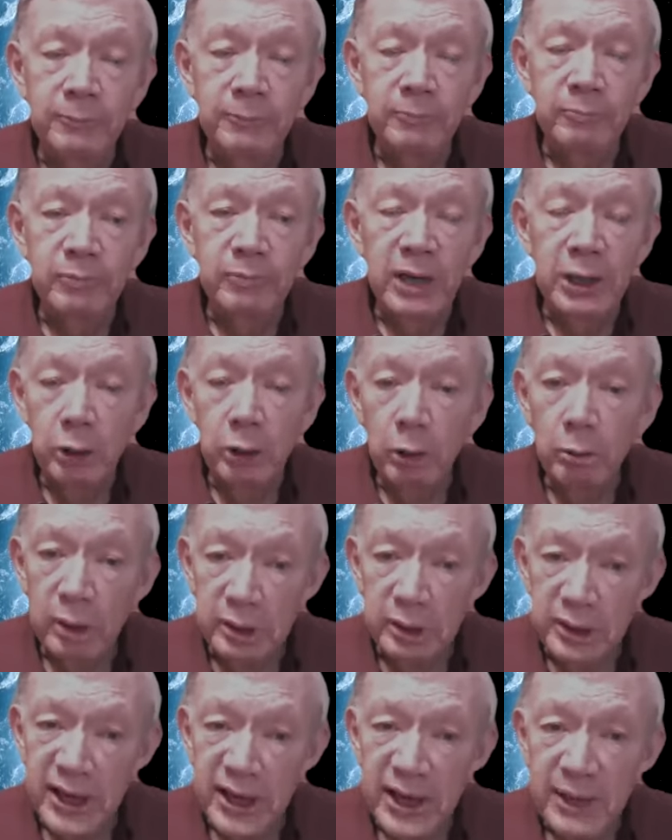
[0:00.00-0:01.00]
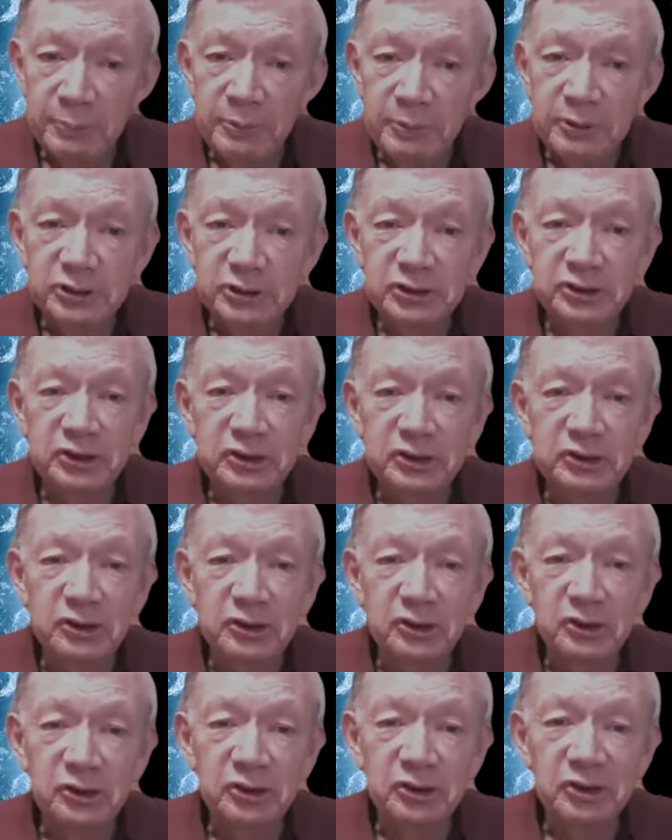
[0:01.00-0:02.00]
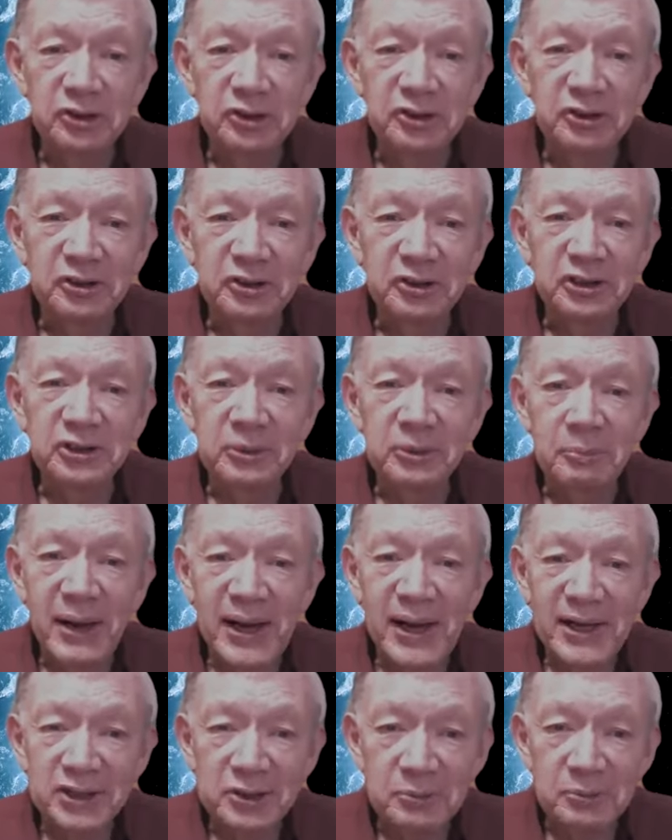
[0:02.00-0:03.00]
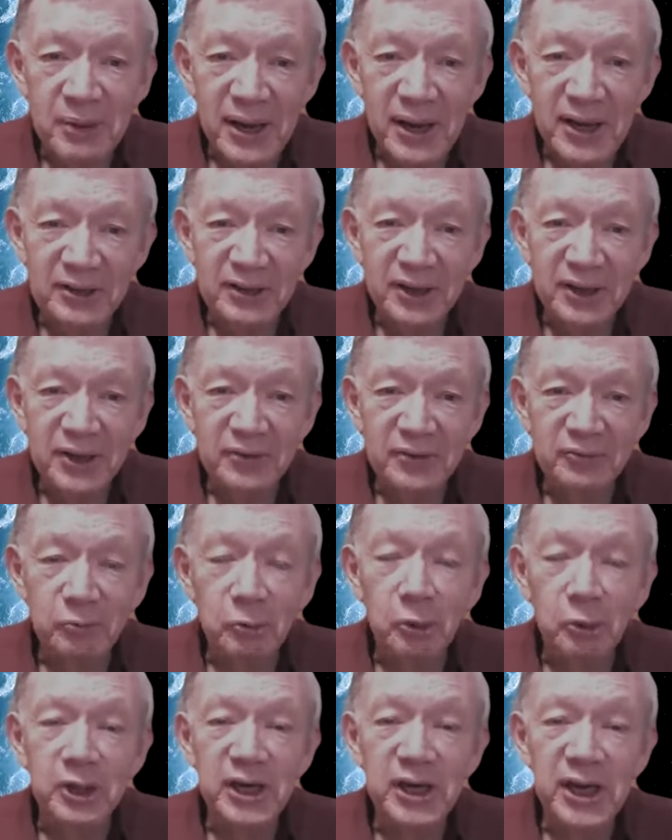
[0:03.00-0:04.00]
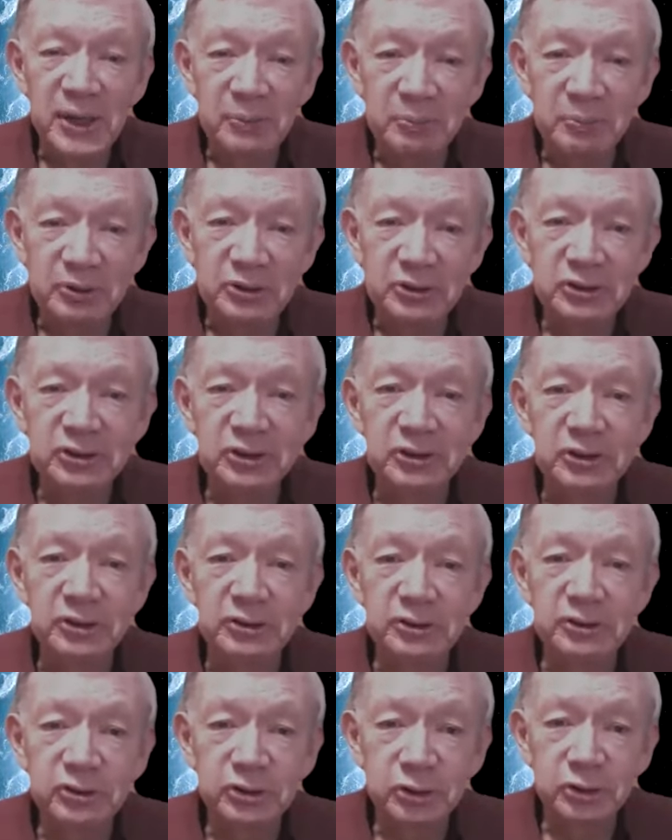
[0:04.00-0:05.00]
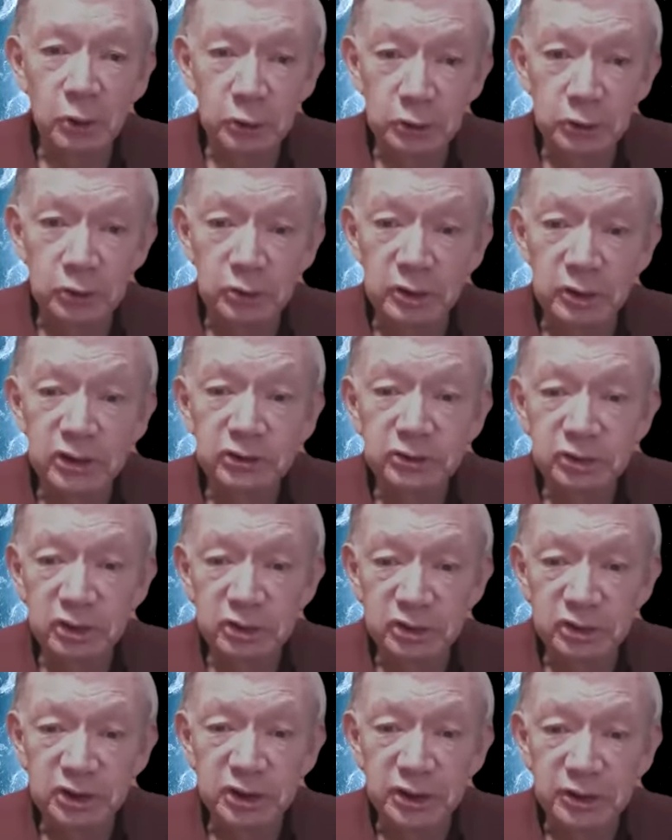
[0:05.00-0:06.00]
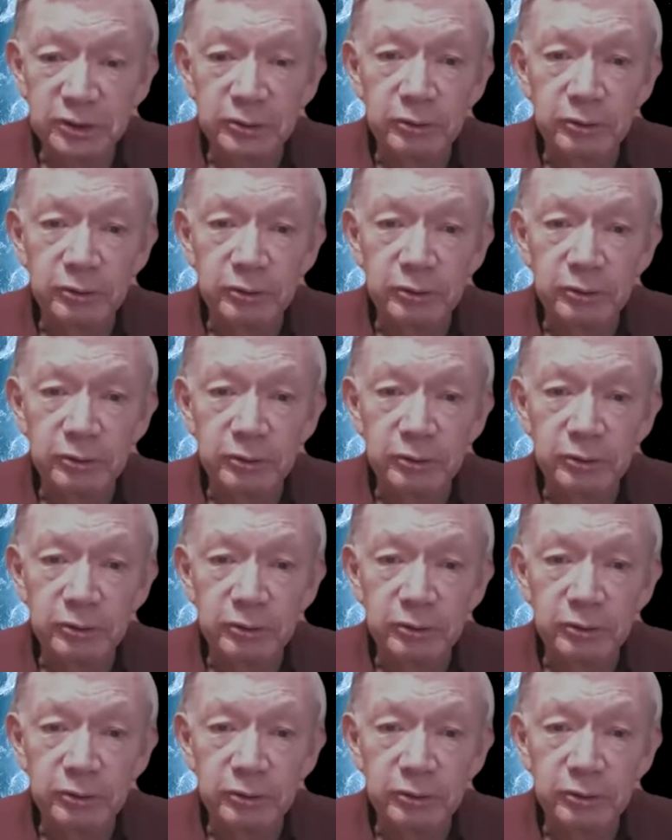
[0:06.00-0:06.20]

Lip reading: I know on campus that there is a mask mandate for campus and social distancing